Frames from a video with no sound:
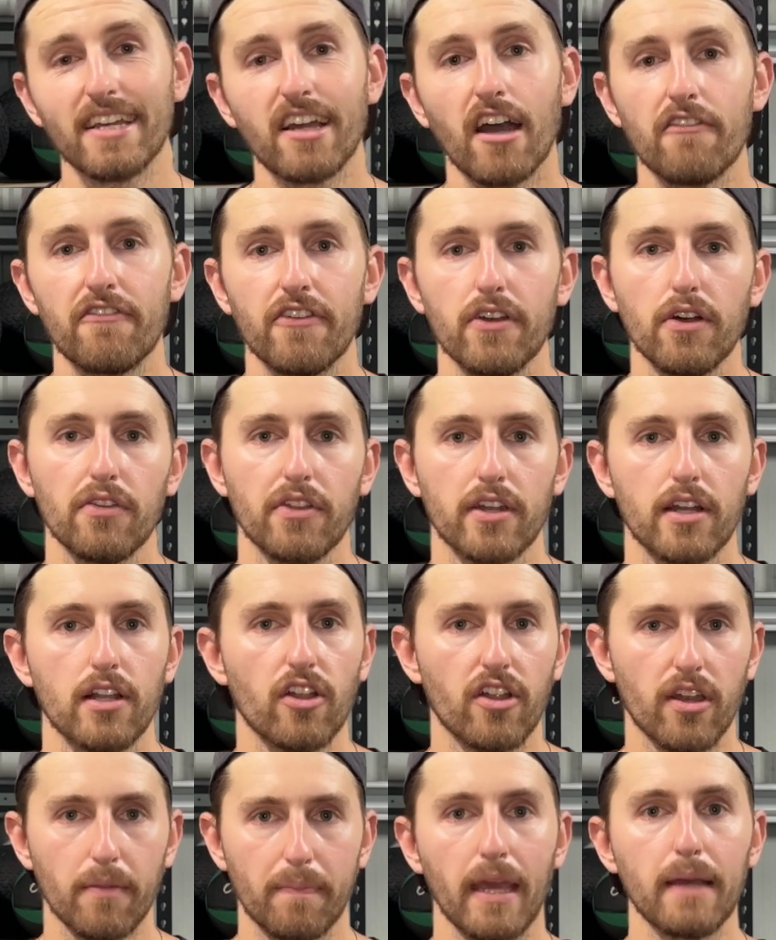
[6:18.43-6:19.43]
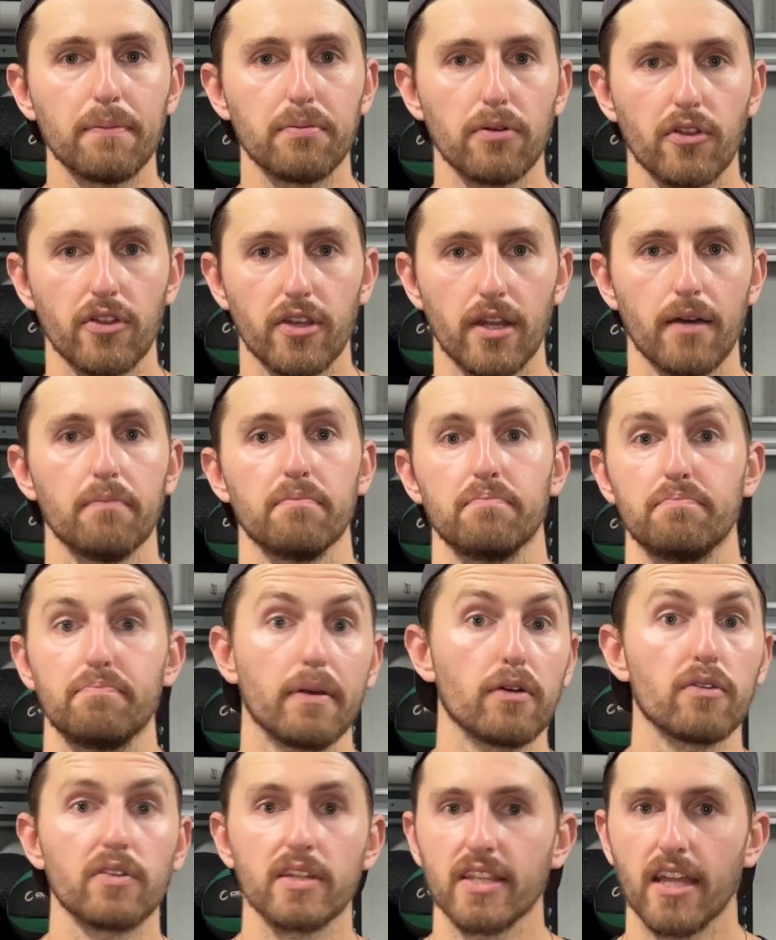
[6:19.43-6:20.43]
I feel that a lot of people that are
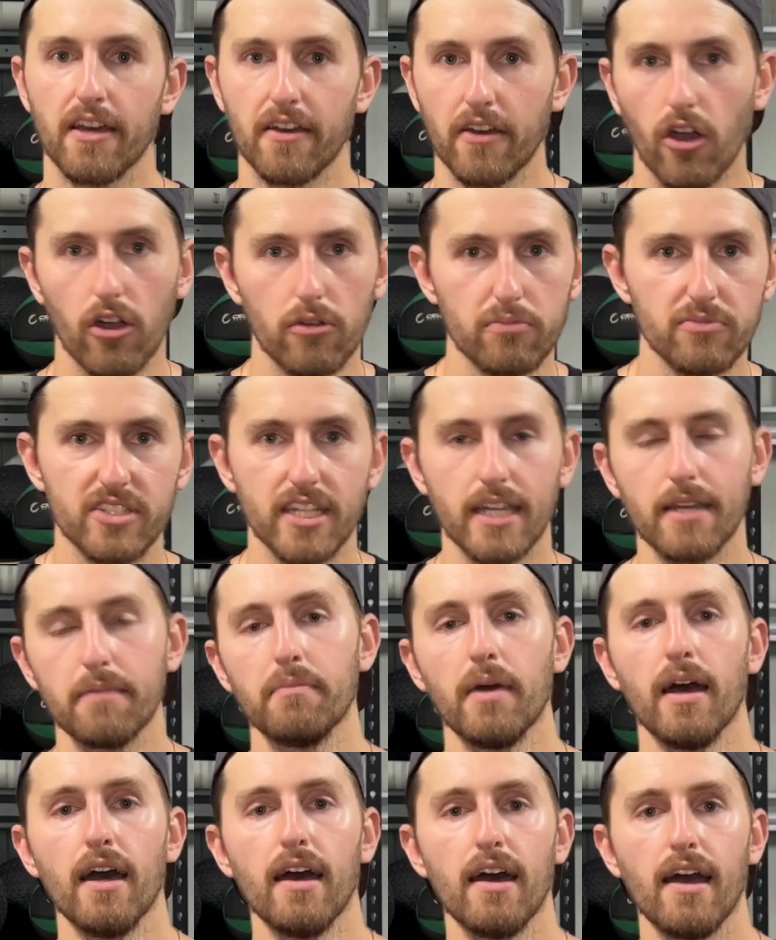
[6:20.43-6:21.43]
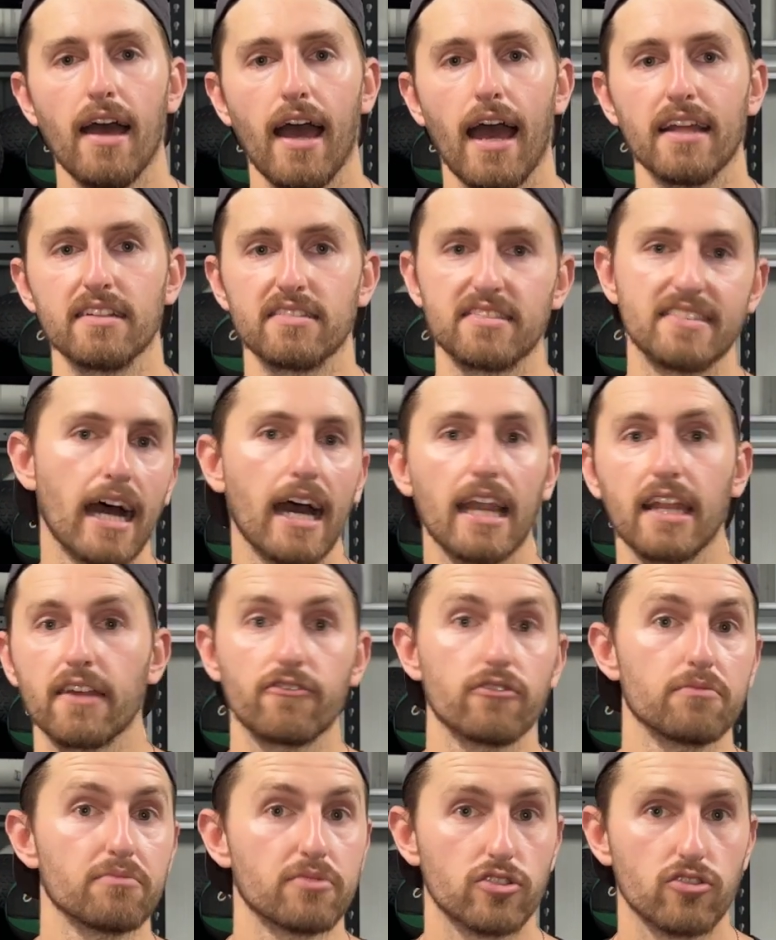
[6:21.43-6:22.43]
building their home gym and starting
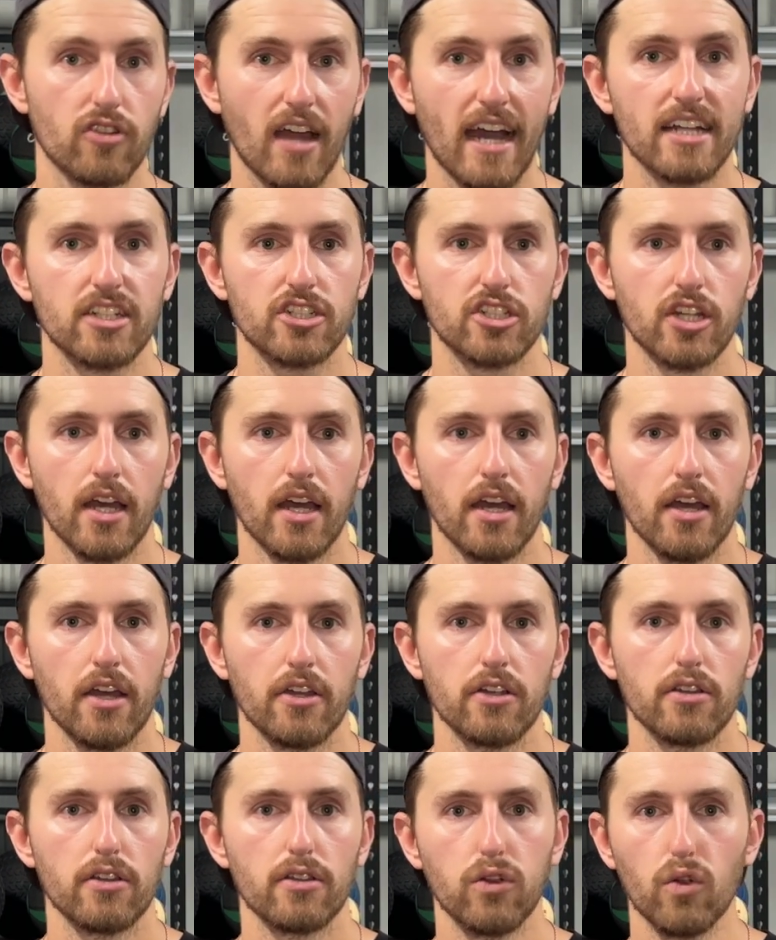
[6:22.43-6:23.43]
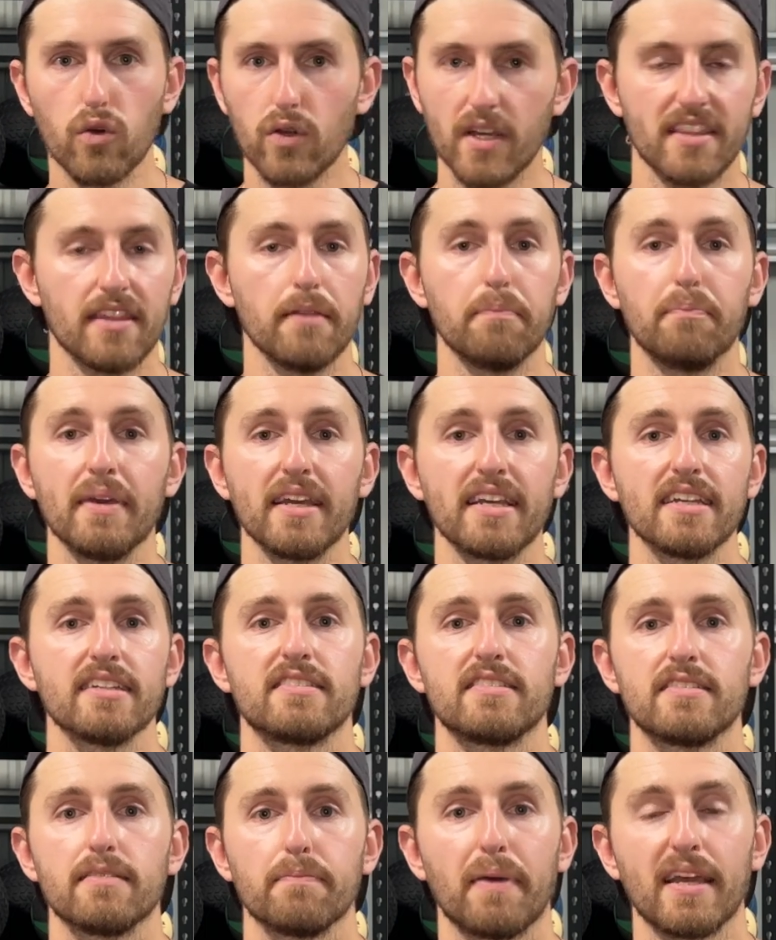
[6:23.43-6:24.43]
from scratch, look at the
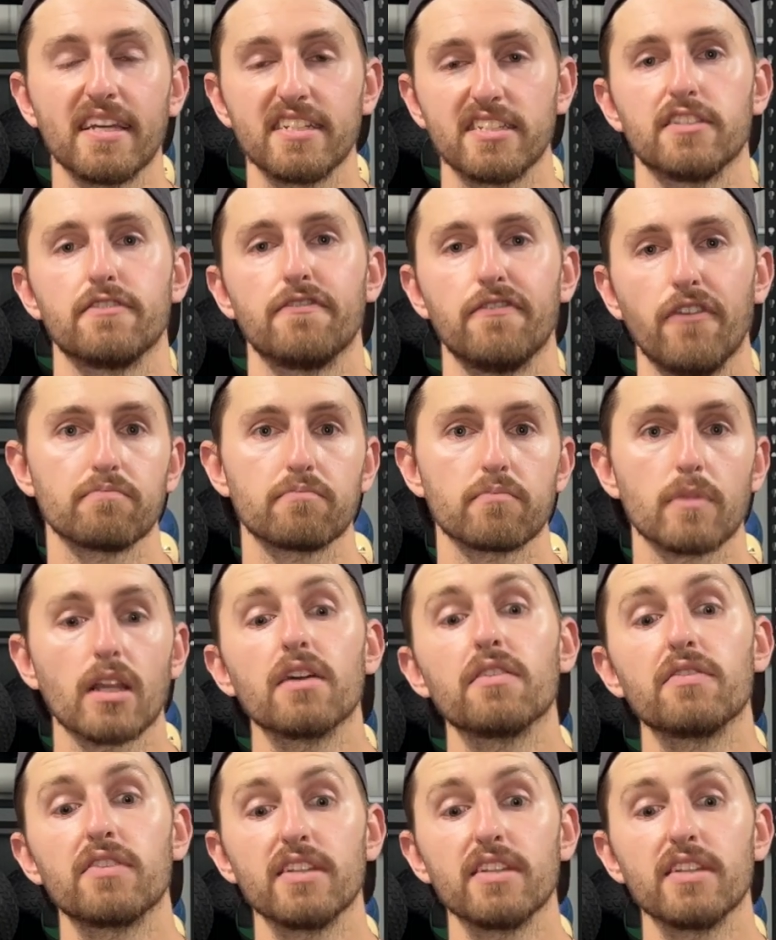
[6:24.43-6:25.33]
biggest pieces first.